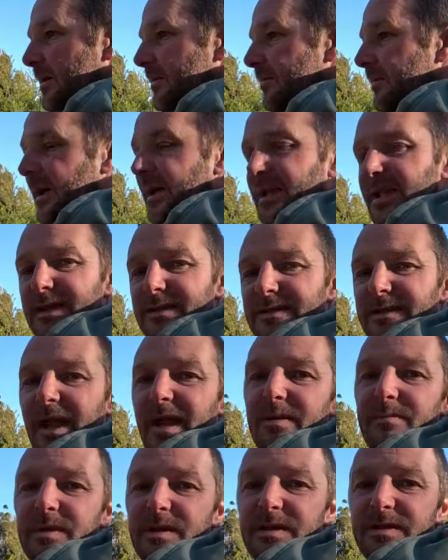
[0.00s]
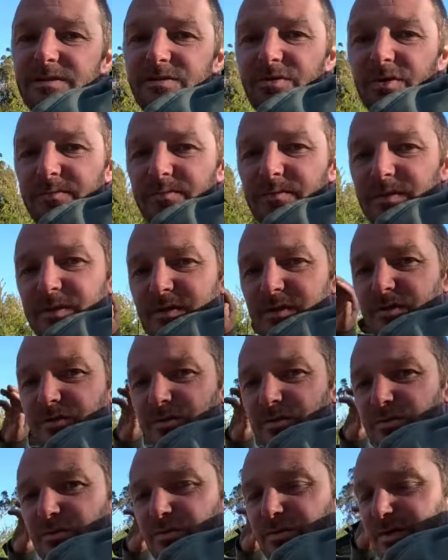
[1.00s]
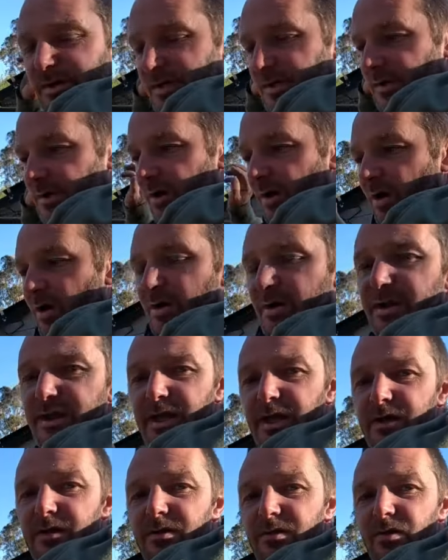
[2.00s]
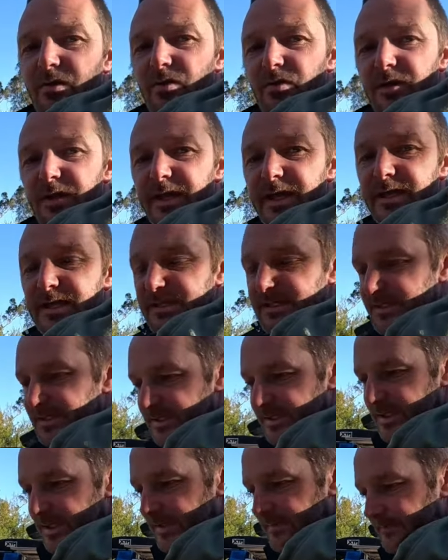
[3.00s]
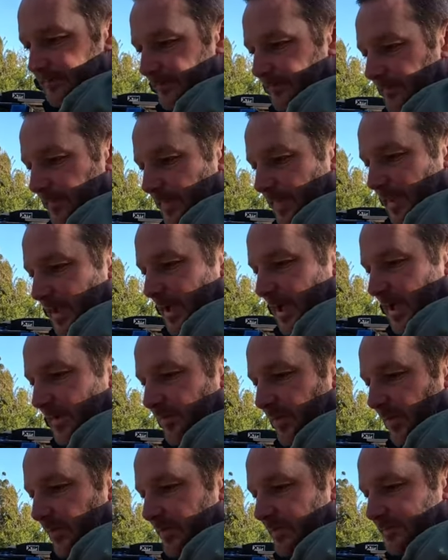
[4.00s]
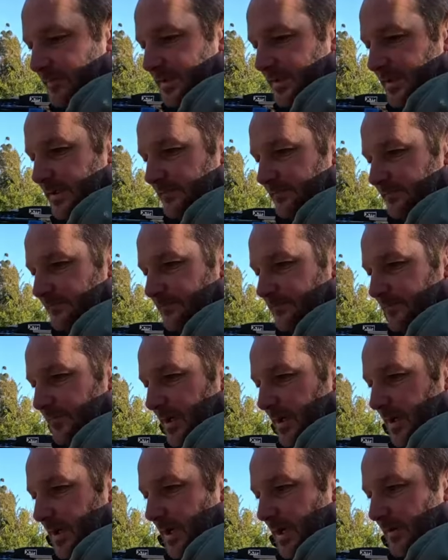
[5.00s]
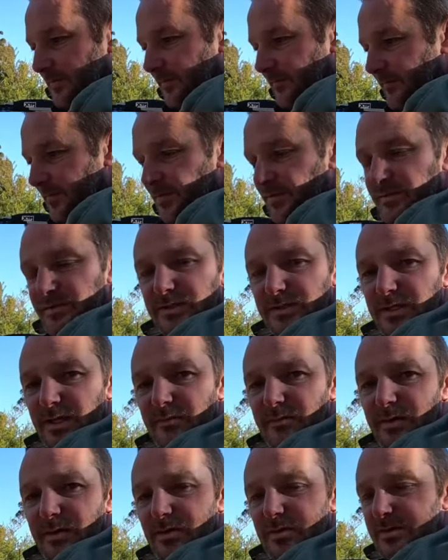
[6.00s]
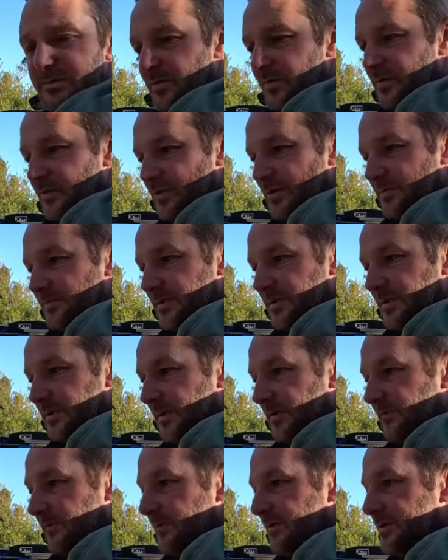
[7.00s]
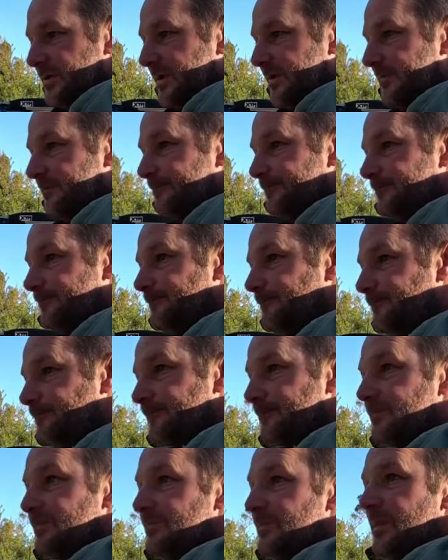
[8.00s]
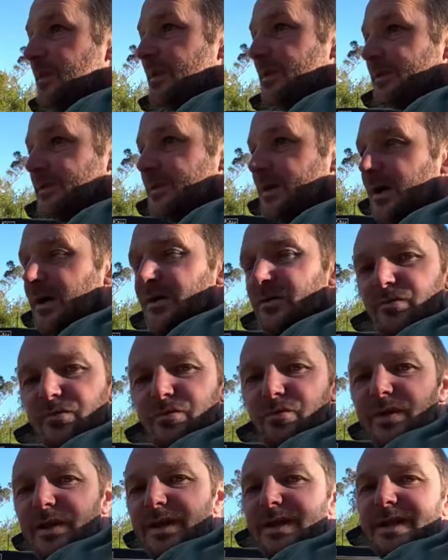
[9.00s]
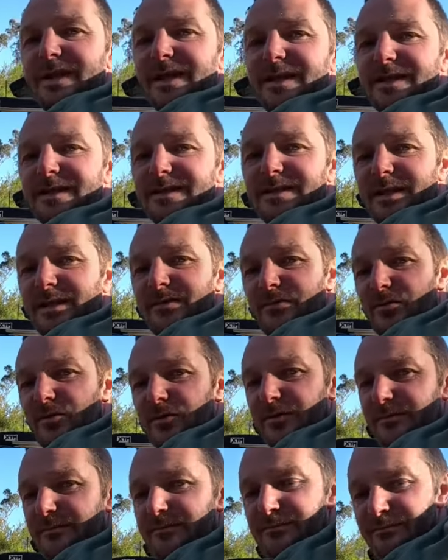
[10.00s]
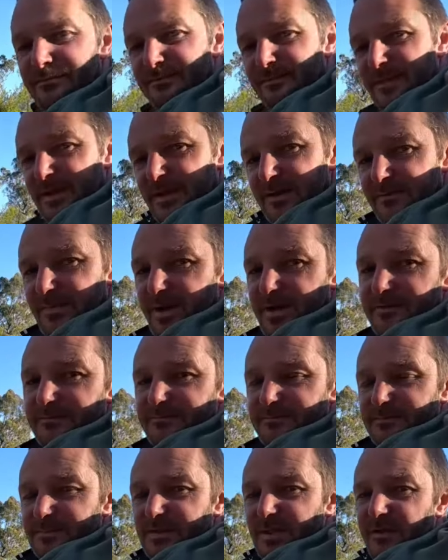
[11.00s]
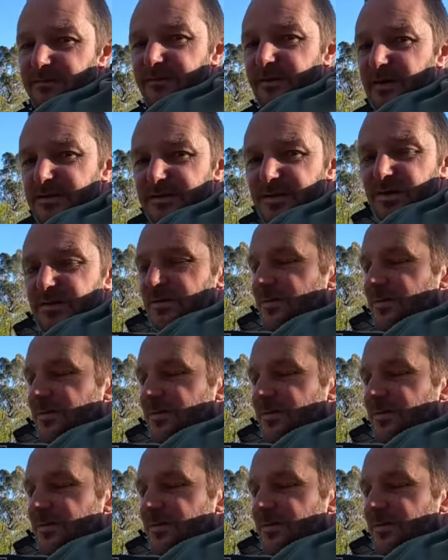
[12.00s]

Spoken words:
but that's the aim of this trip, to iron out all of these problems. Of course, there's going to be lots more trips in the future, so we need to get this thing right. But so far so